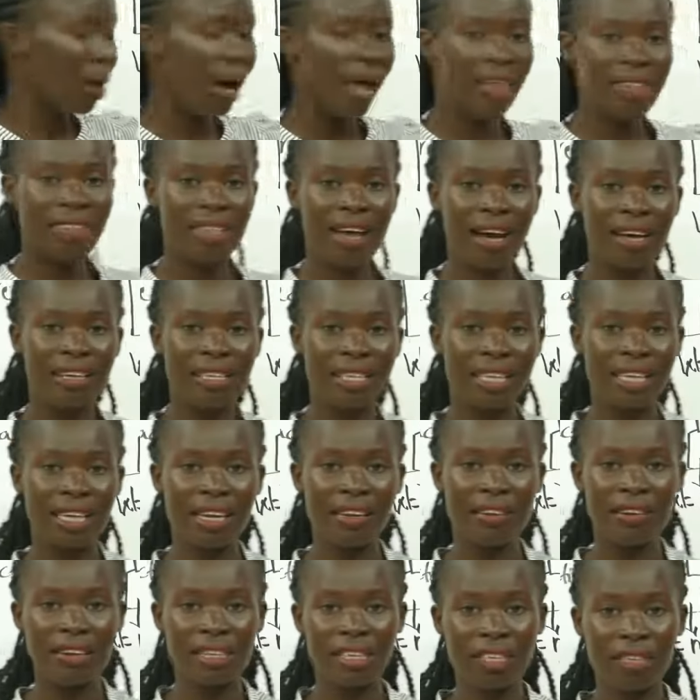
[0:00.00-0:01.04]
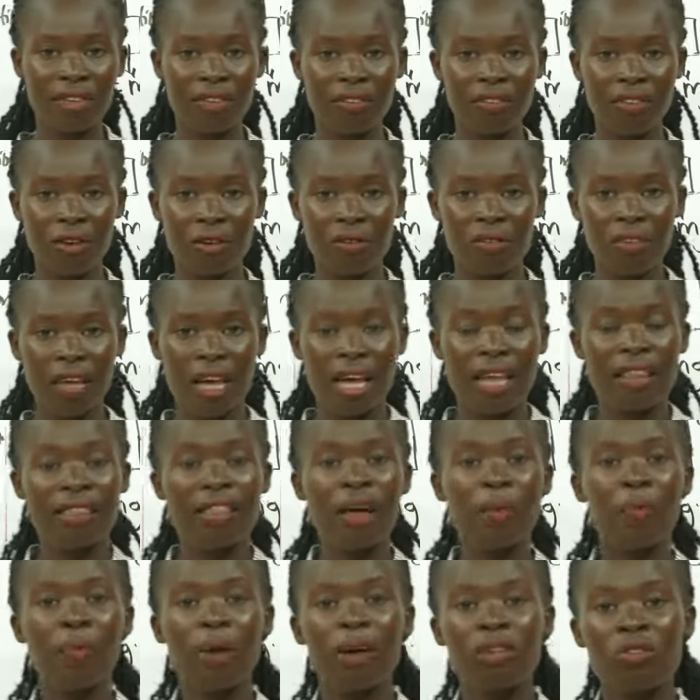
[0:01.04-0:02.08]
add the accelerating force, the
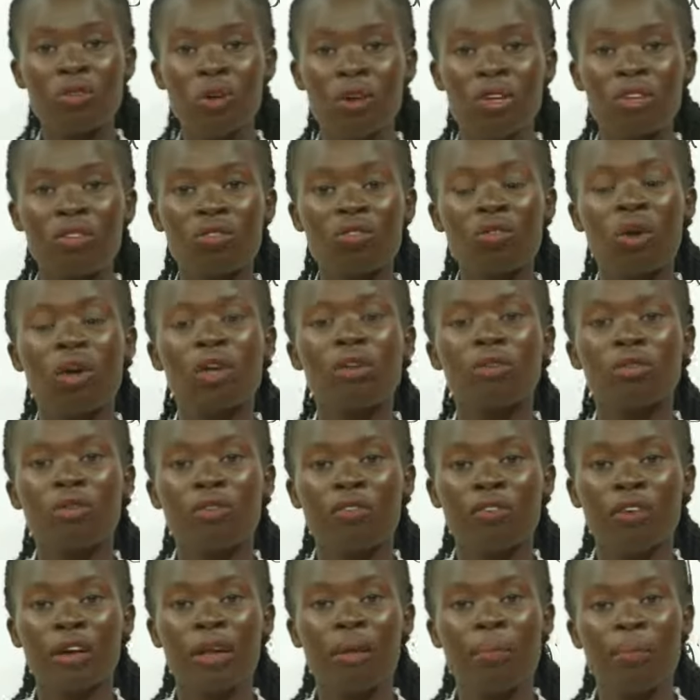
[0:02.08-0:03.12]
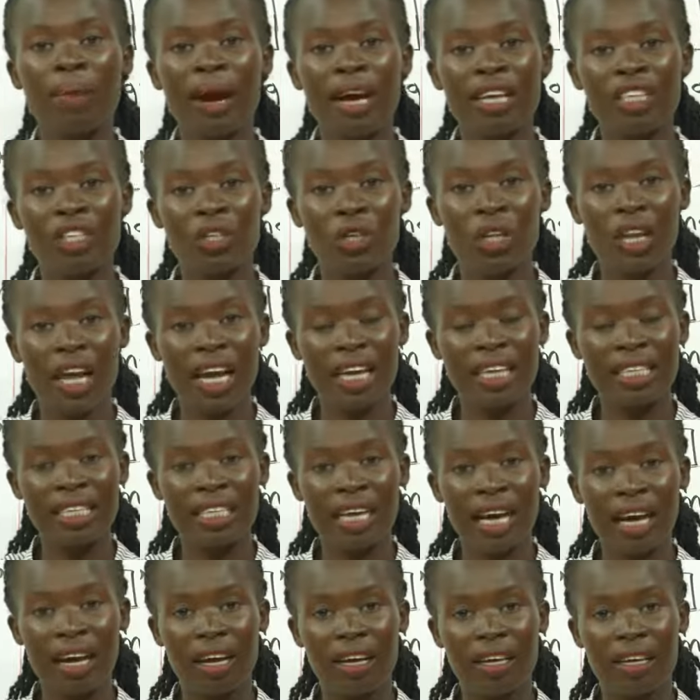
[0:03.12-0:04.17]
person is going to feel much
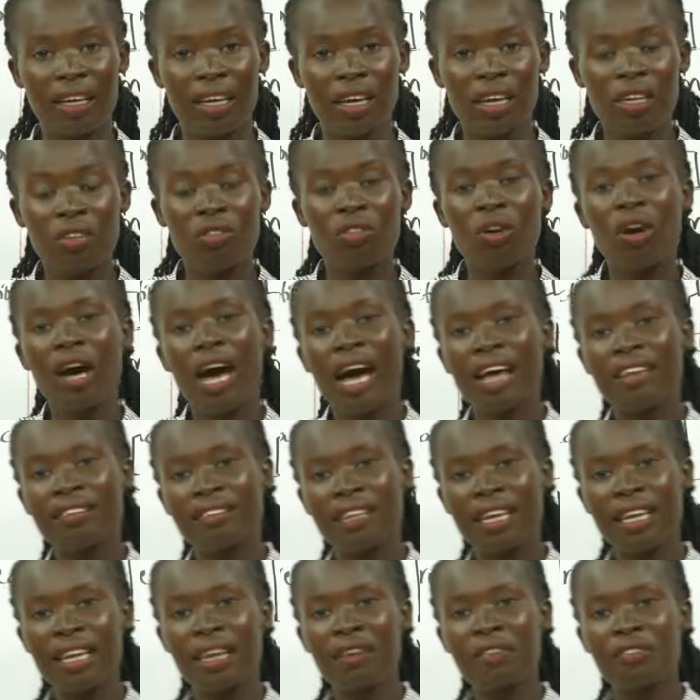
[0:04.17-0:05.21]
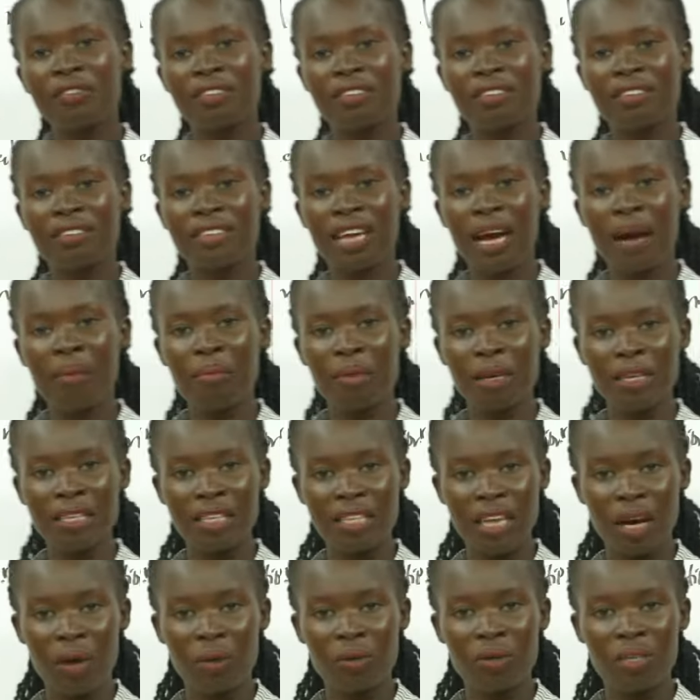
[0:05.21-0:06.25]
lighter. So as the lift is coming
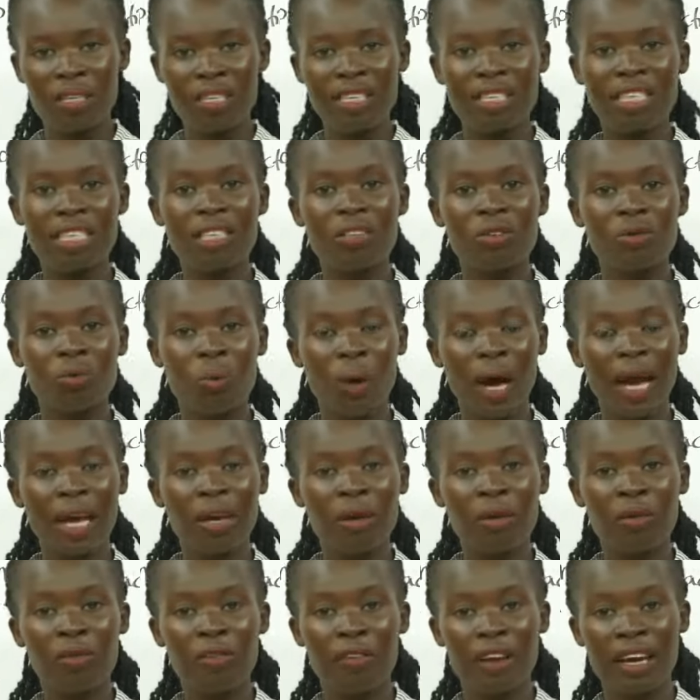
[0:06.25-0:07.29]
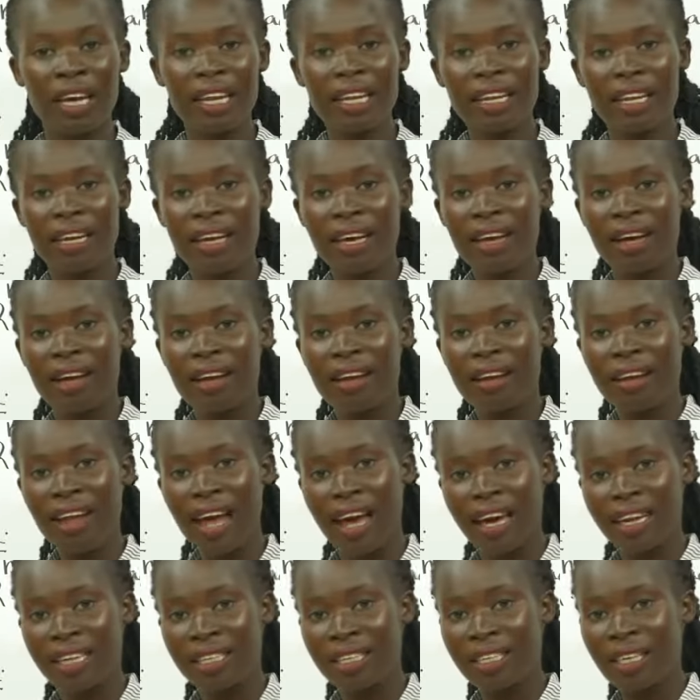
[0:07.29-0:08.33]
down, this is why you feel
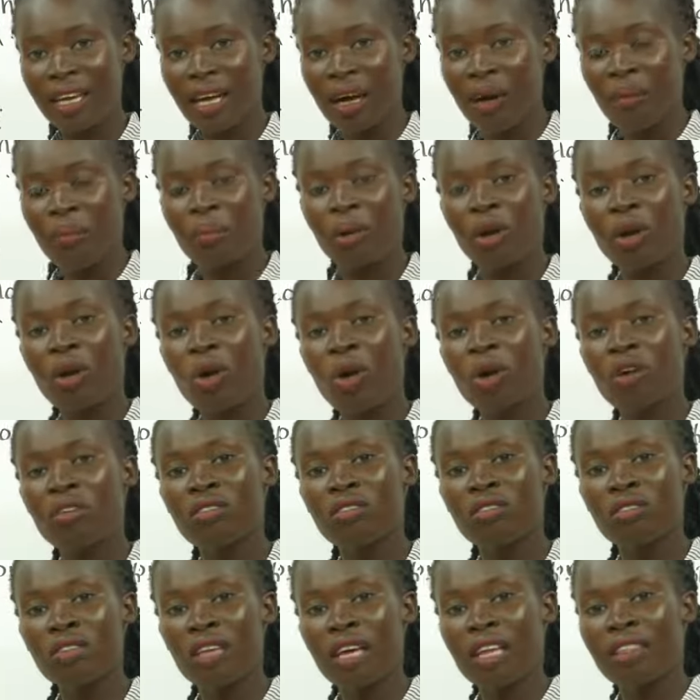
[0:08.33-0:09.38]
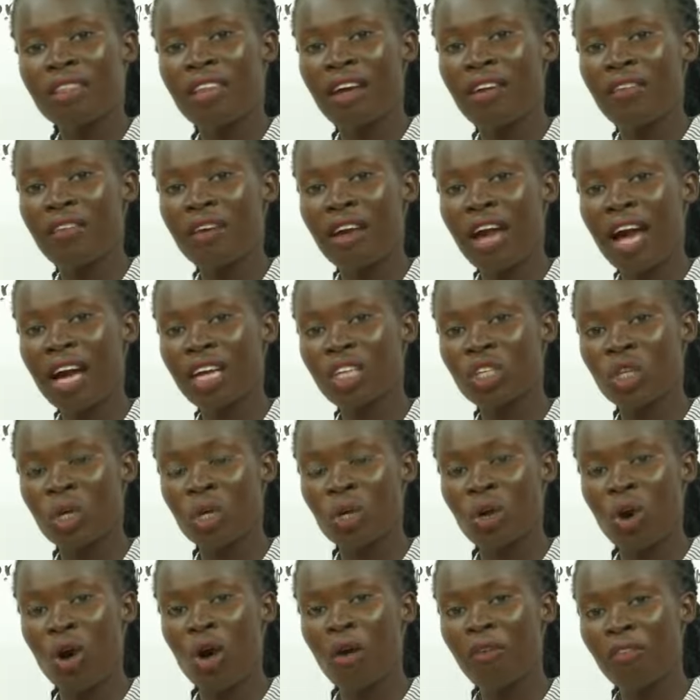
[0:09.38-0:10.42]
light, because the reaction
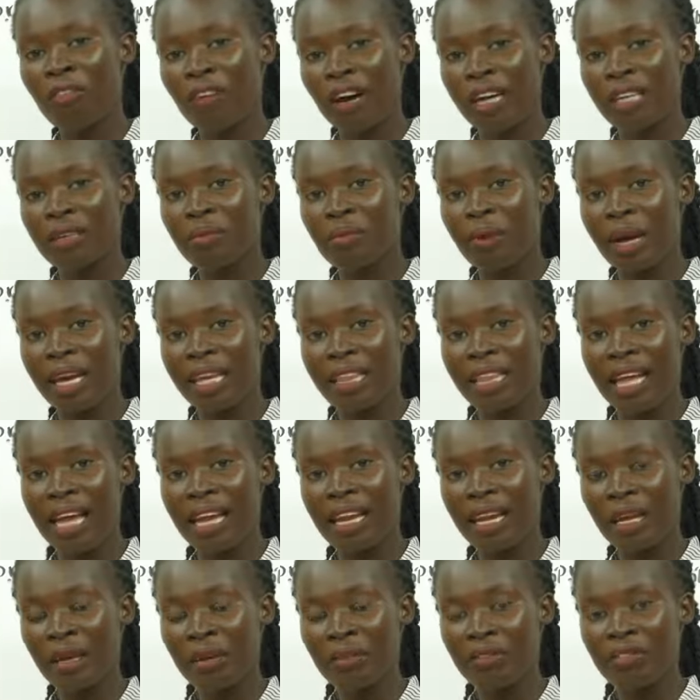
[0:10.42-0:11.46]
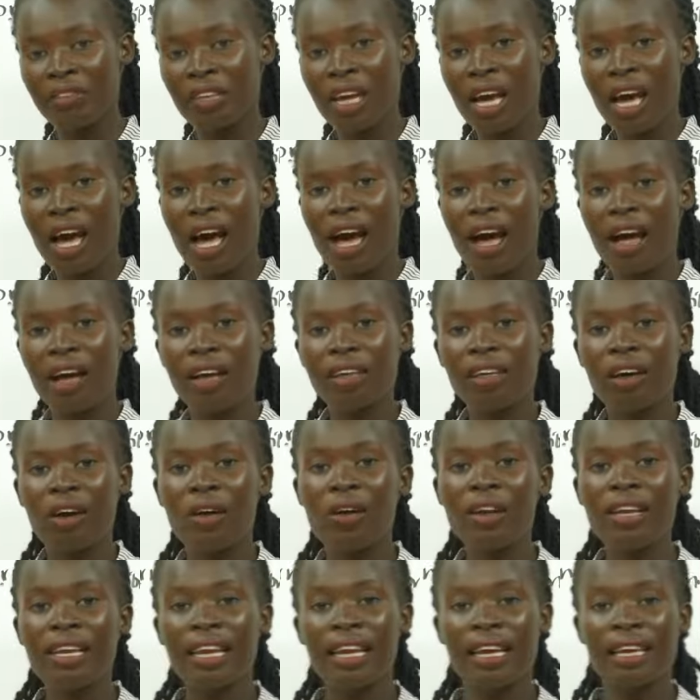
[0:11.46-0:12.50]
offered by the lift
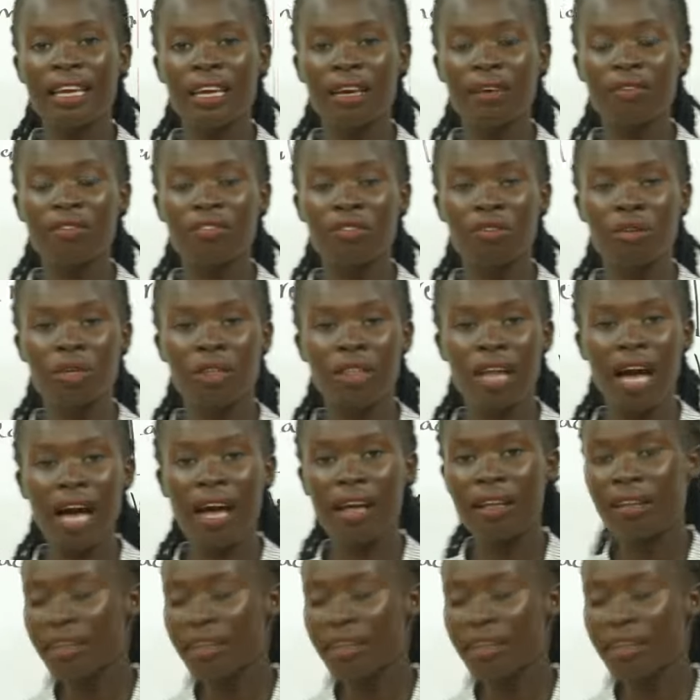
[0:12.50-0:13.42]
only gives you the